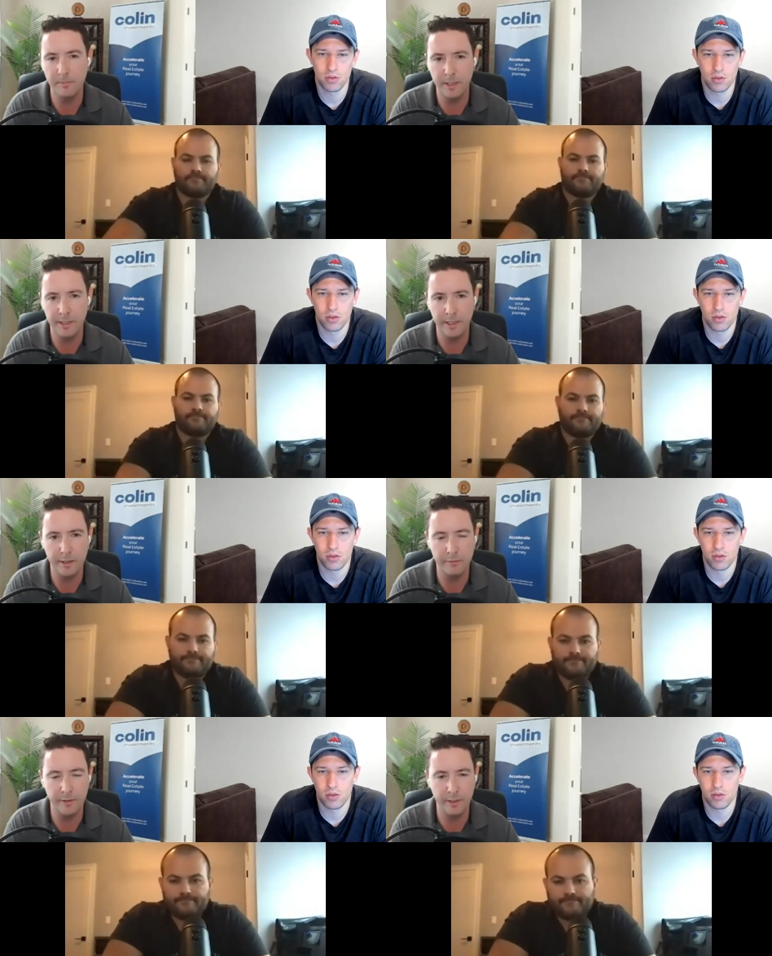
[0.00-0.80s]
Speaker 1: I
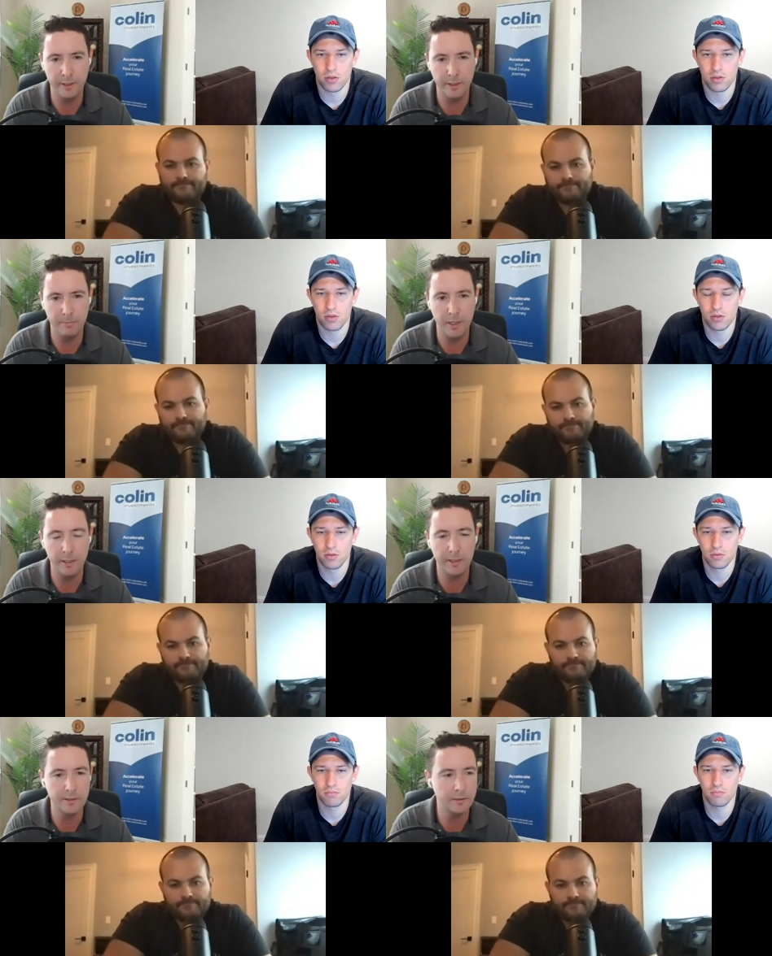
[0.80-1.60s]
have a
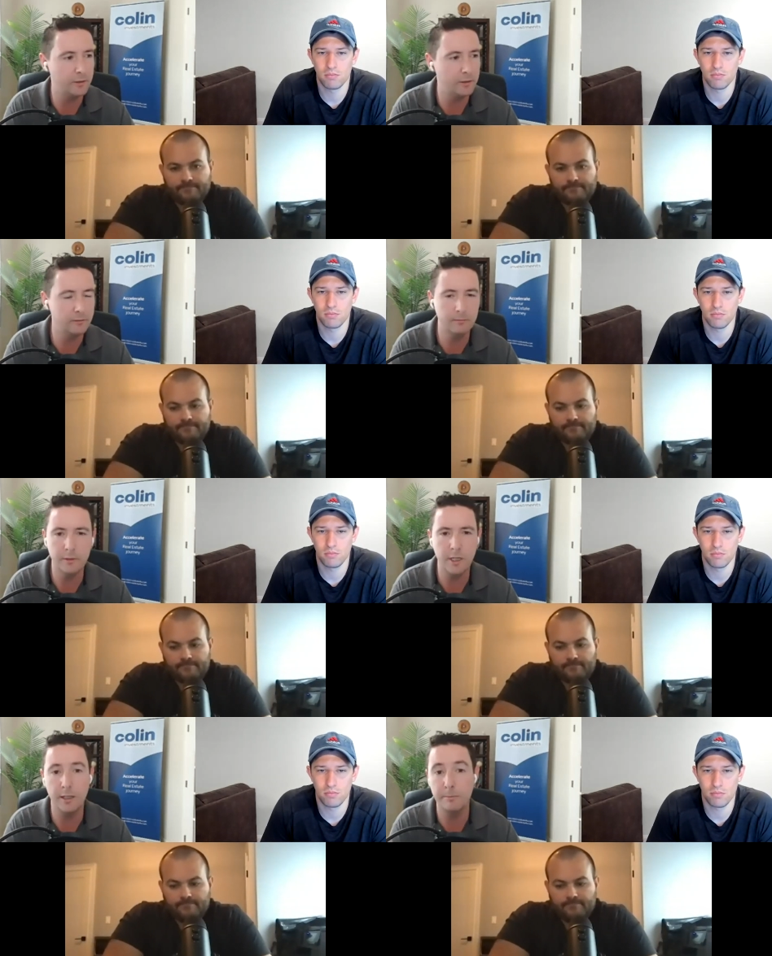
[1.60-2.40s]
podcast called
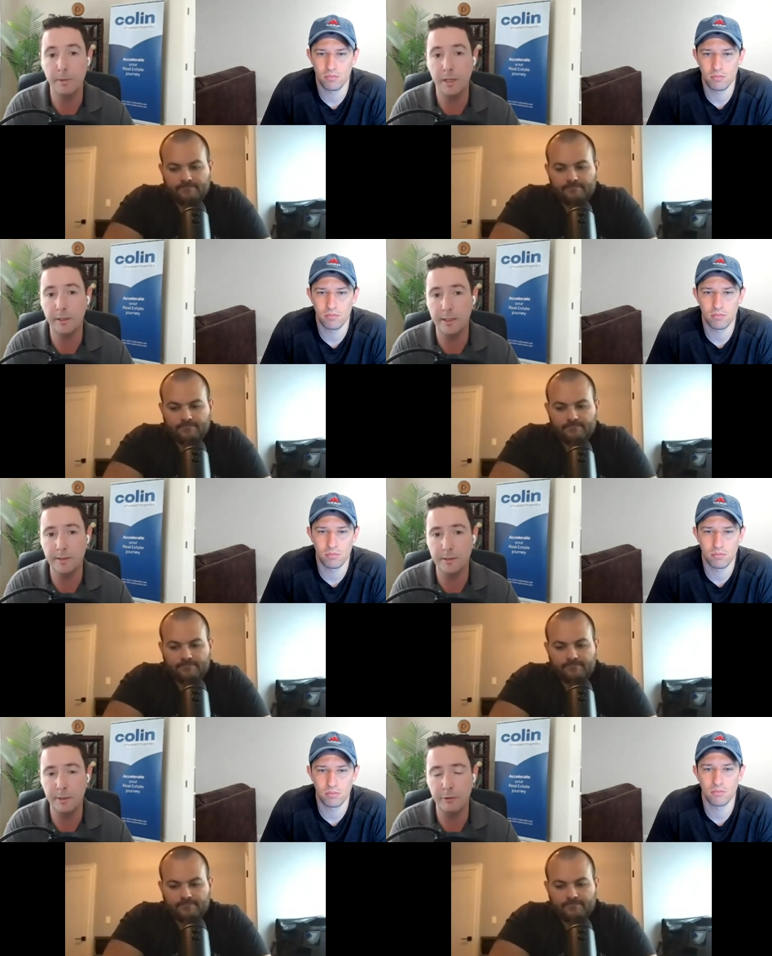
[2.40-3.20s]
Colin
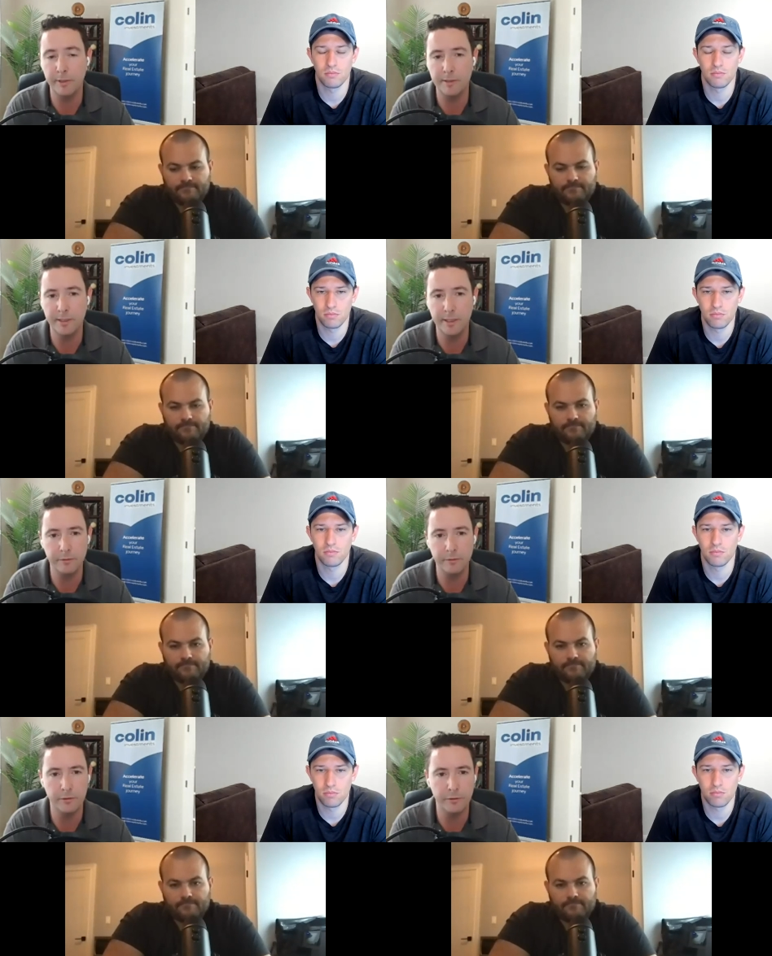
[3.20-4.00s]
Podcasts about real estate.
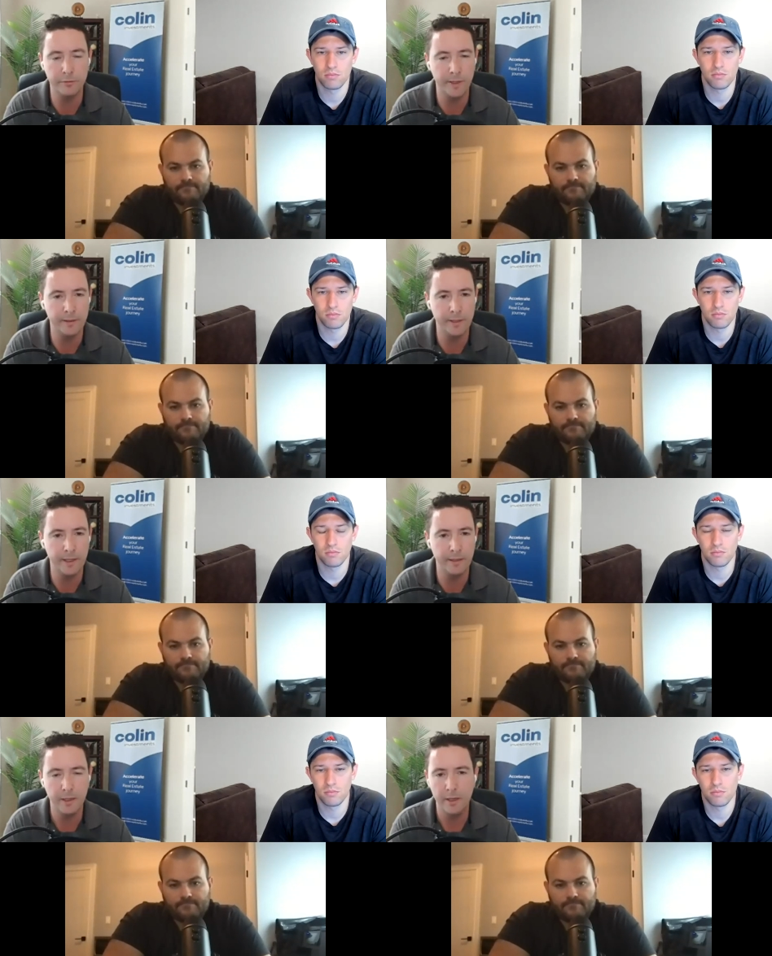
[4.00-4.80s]
You'll find
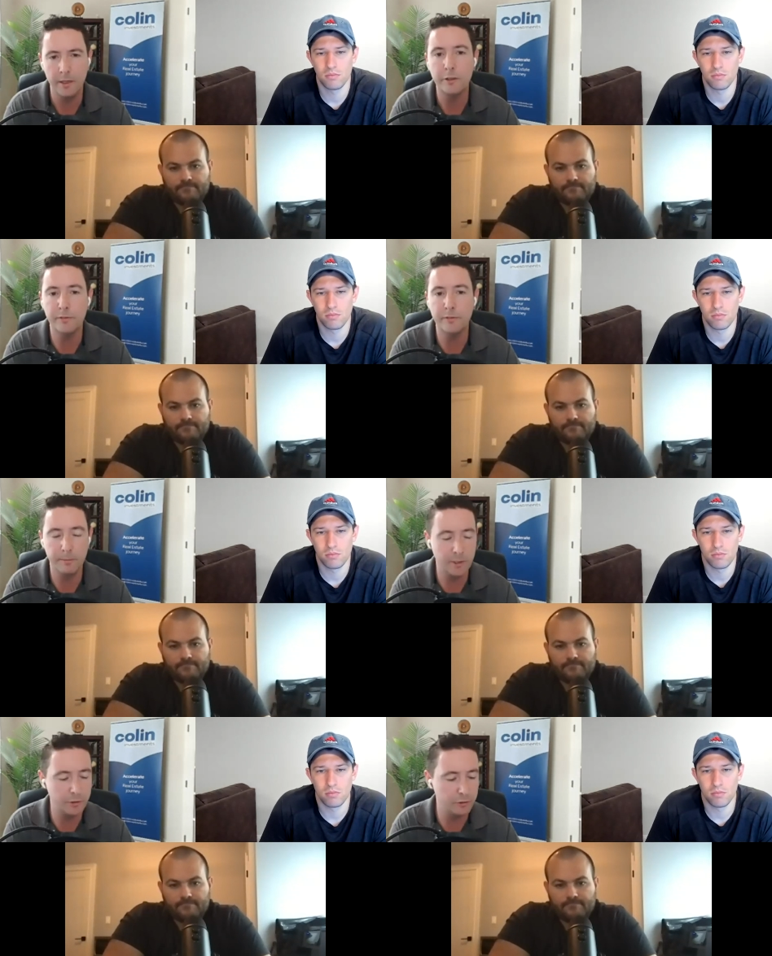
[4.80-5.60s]
that. You'll
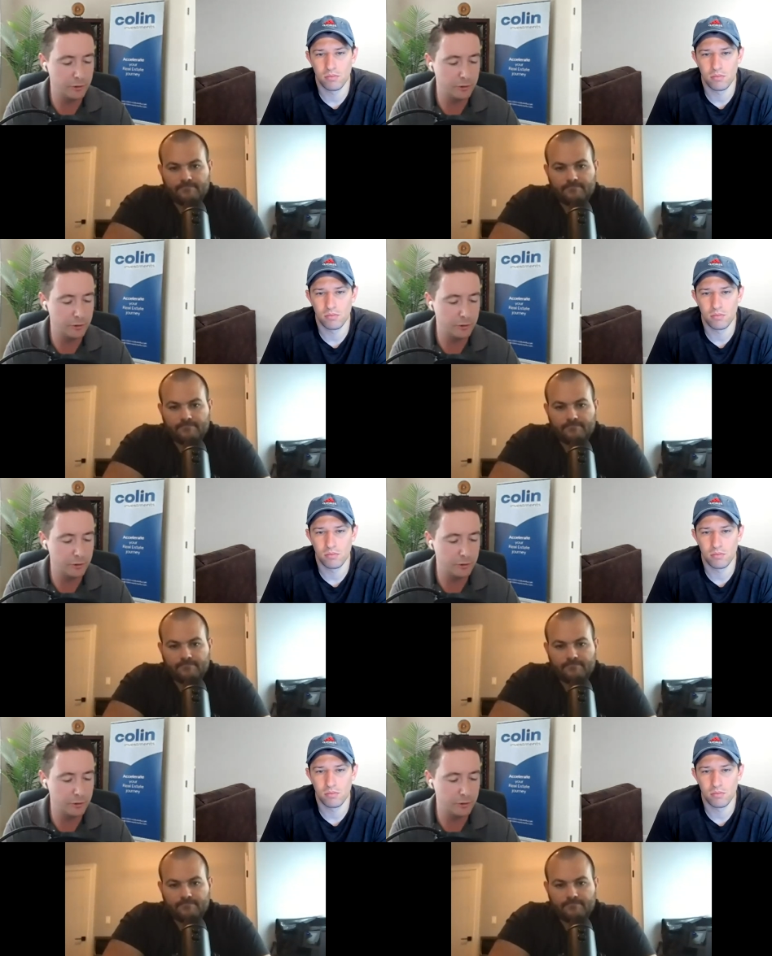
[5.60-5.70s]
find my social